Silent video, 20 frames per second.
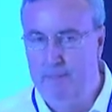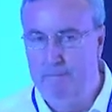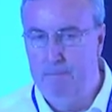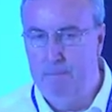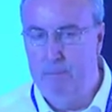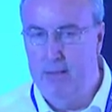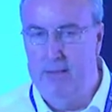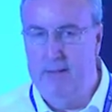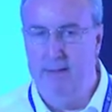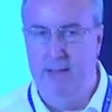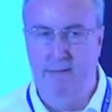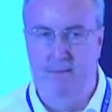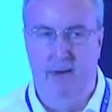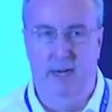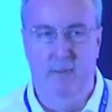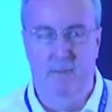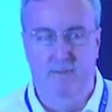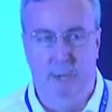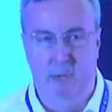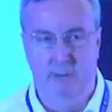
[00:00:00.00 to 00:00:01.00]
And then
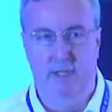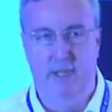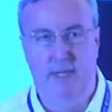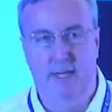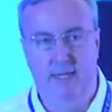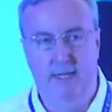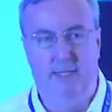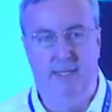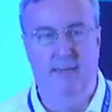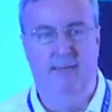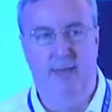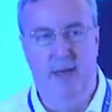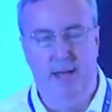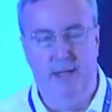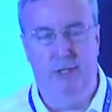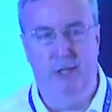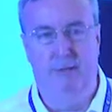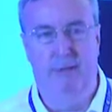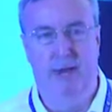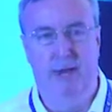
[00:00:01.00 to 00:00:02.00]
very importantly, there's a
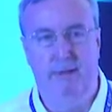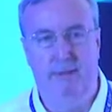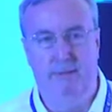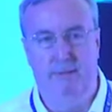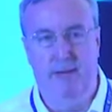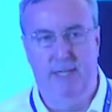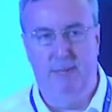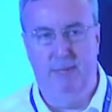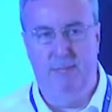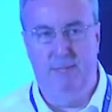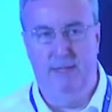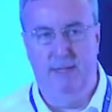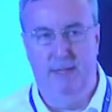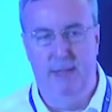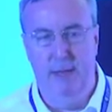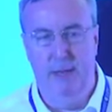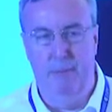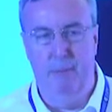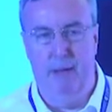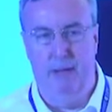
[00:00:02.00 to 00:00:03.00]
factor around investment in
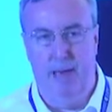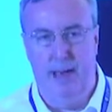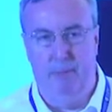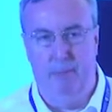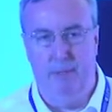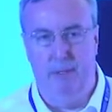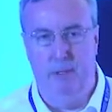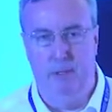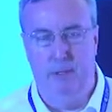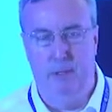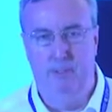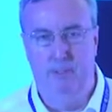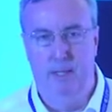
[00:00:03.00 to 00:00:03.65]
human capital.